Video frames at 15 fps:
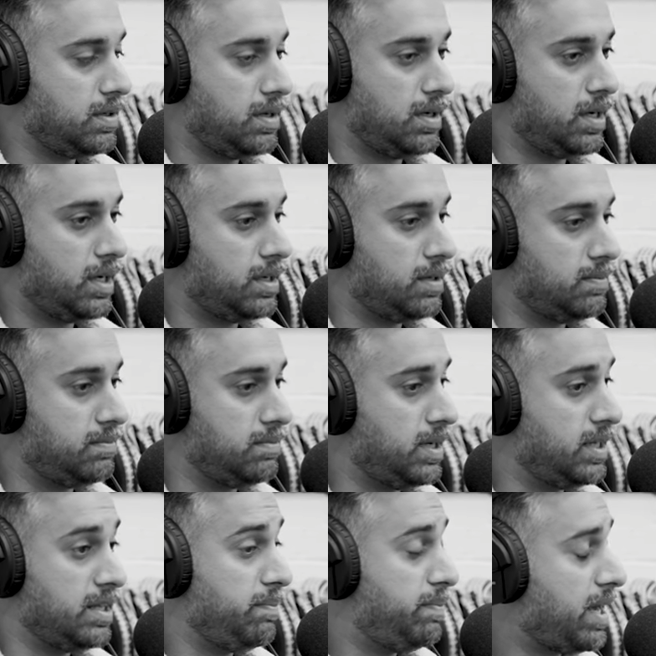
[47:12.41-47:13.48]

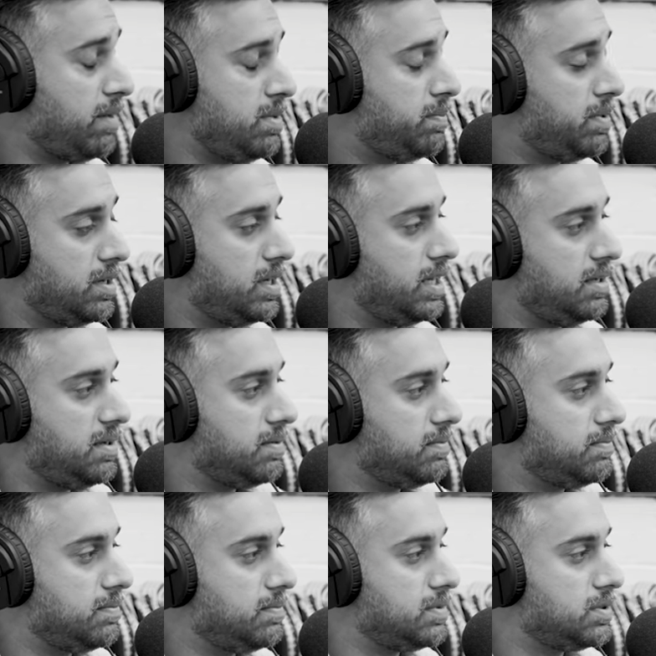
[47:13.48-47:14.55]
And they pay me per day.
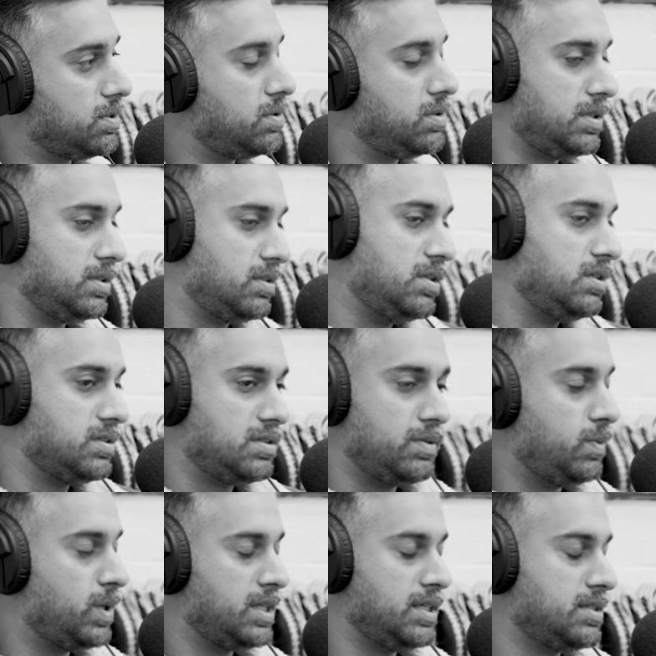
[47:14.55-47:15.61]
So
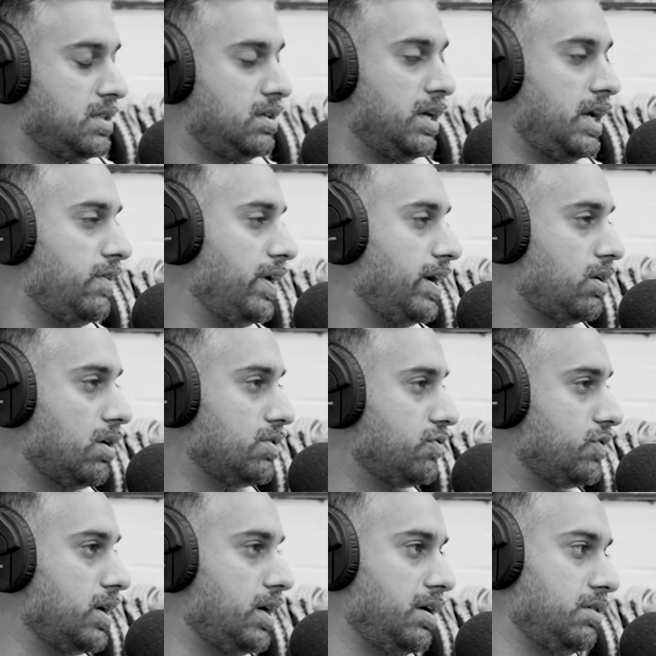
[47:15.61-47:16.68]
whether it's a day rate
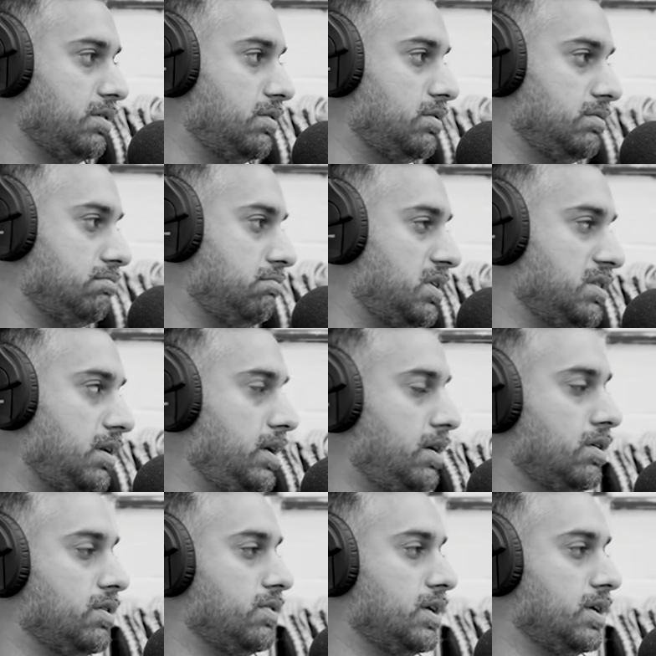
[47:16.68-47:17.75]
contract or monthly
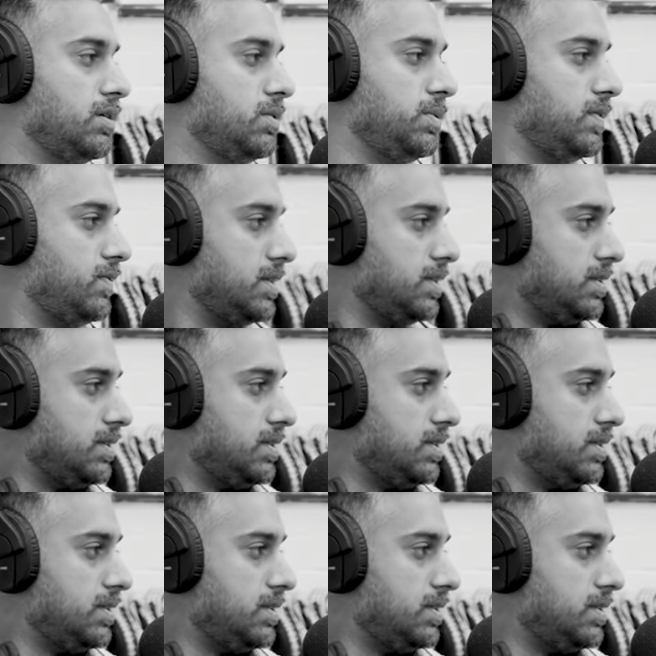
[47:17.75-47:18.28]
contract or whatever.